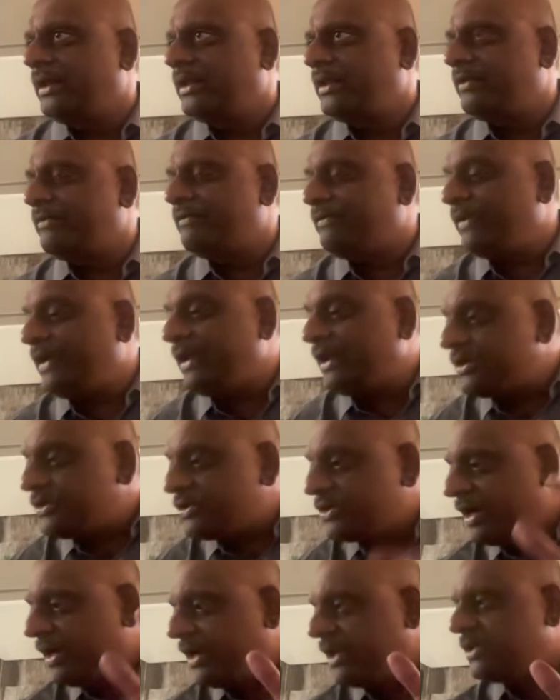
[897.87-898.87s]
The venous
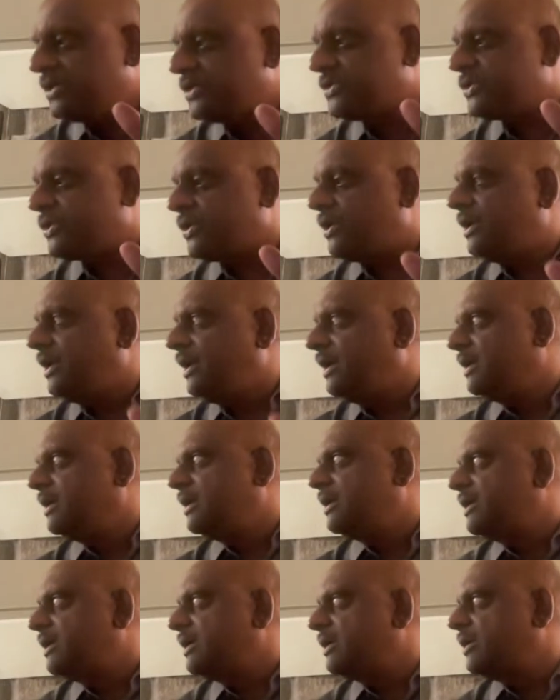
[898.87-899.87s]
drainage is called
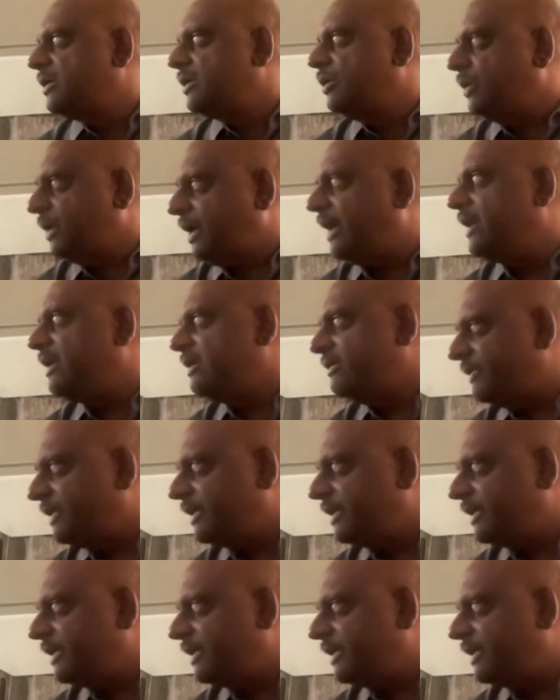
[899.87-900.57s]
gonadal